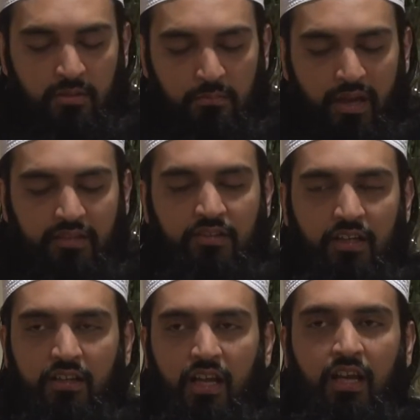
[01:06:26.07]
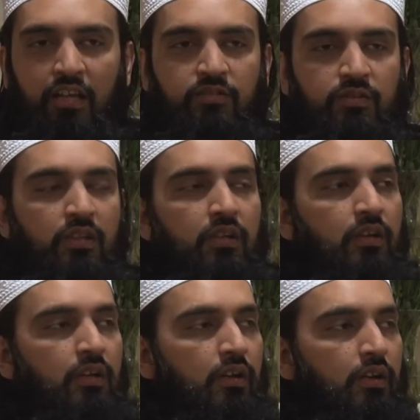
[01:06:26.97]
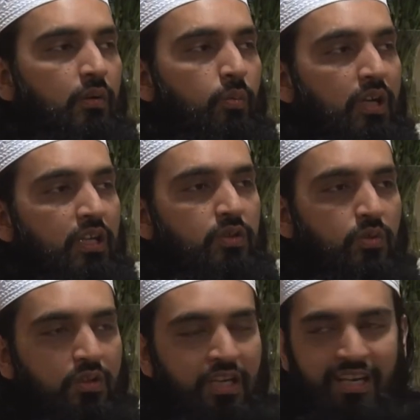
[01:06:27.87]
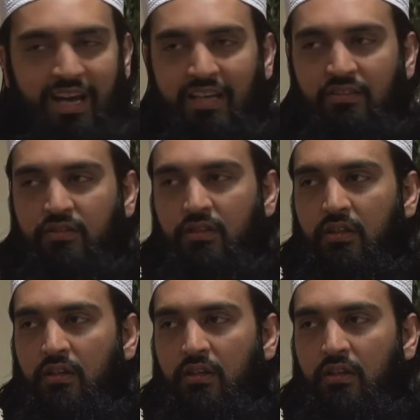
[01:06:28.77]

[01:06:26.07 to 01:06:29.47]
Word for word: The basic thing is we need to realize